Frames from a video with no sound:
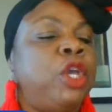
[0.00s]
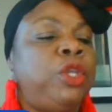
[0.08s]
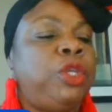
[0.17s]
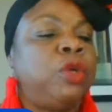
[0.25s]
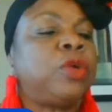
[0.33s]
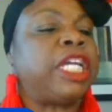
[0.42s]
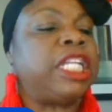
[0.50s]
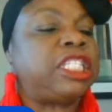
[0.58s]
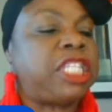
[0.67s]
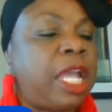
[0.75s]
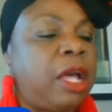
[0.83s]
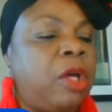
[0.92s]
You could
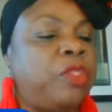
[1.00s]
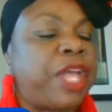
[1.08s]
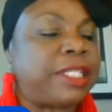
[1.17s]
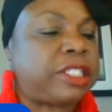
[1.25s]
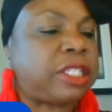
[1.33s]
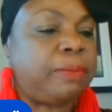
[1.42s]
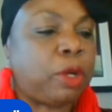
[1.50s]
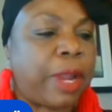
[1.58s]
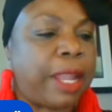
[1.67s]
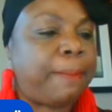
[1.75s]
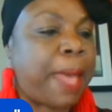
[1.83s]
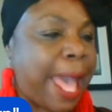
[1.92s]
tell that some
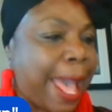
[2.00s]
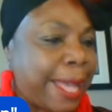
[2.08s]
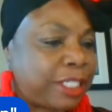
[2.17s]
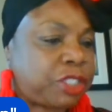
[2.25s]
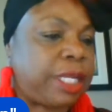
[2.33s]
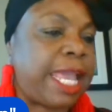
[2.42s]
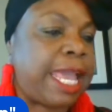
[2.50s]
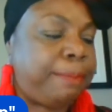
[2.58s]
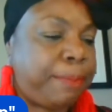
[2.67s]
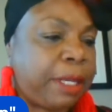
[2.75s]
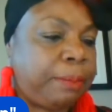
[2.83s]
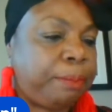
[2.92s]
great passion had
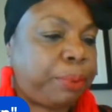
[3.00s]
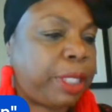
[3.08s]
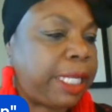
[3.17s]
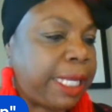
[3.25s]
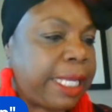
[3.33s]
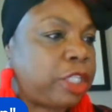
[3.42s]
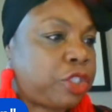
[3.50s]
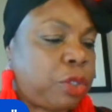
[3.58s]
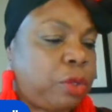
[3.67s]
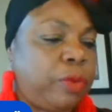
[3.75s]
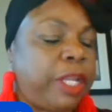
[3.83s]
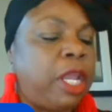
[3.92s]
been put
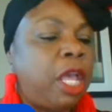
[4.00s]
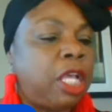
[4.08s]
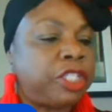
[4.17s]
into it,